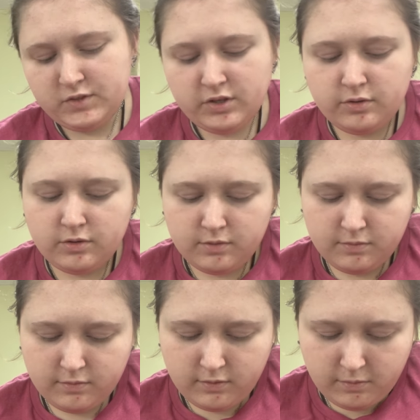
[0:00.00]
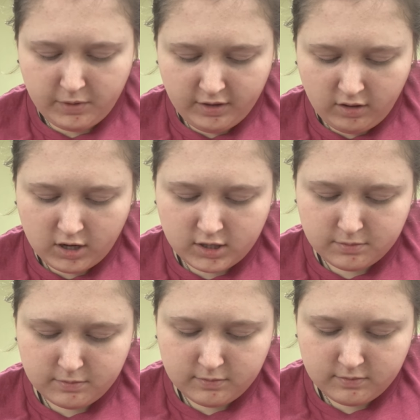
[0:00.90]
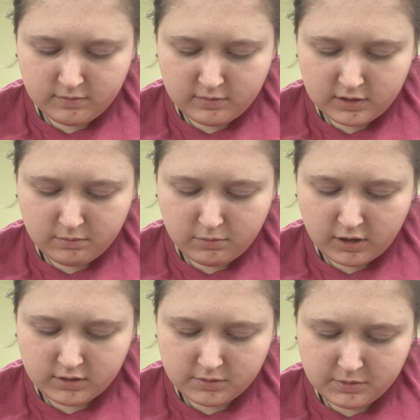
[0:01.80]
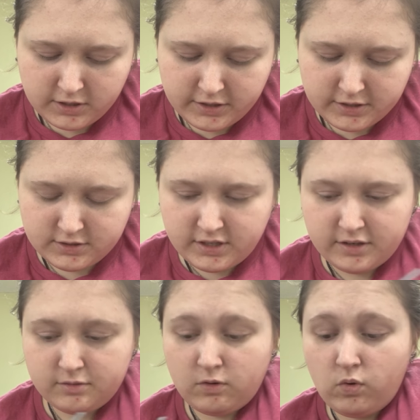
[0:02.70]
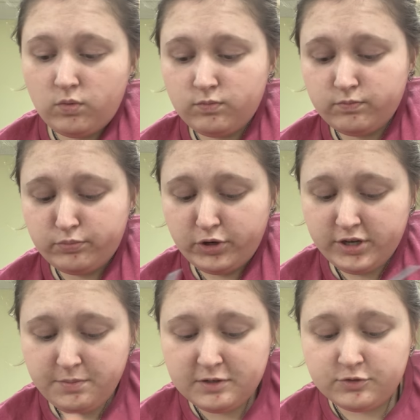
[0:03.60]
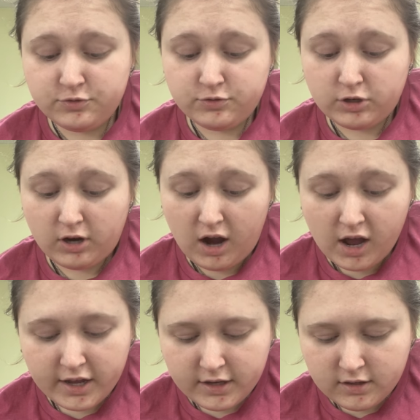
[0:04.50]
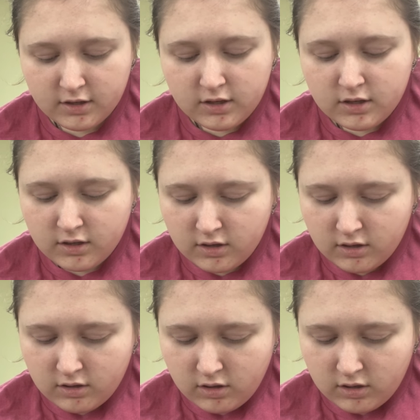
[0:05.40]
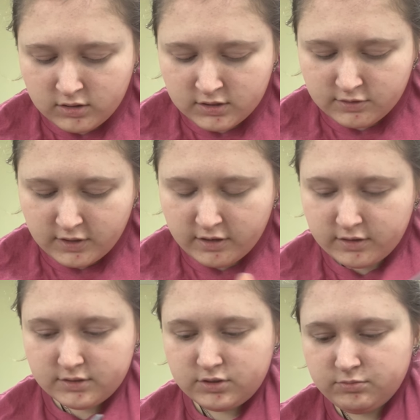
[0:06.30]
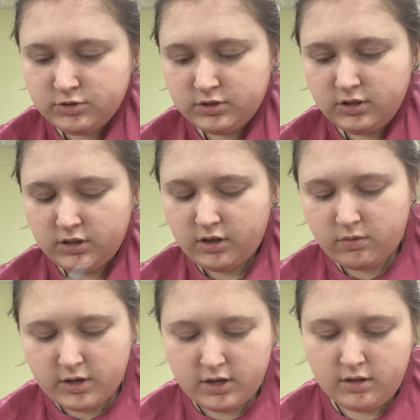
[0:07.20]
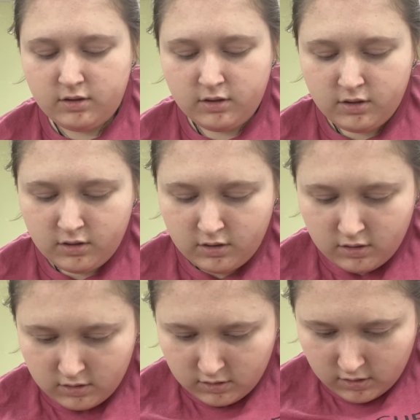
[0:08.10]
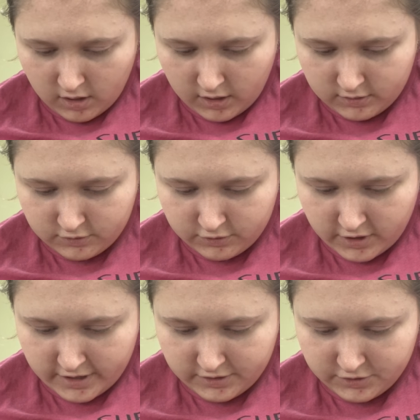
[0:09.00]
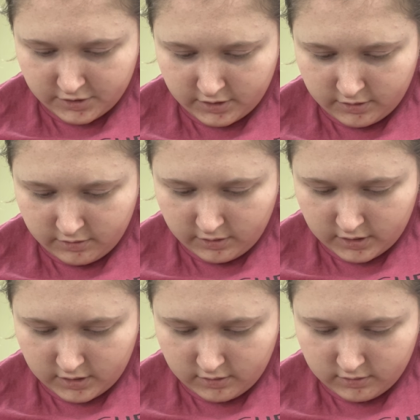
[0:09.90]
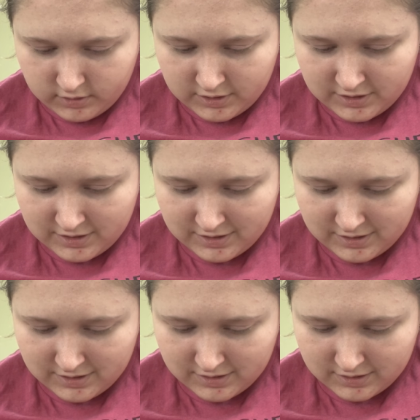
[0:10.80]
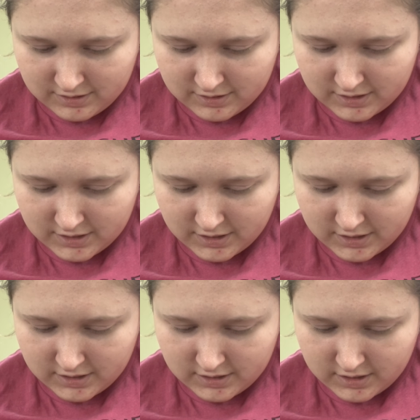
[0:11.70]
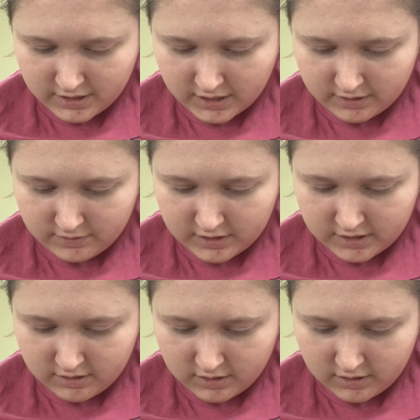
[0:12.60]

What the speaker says: So my top and bottom layers now pretty much dry on this flower, so I'm just gonna go in and try to show you how to get it to have that.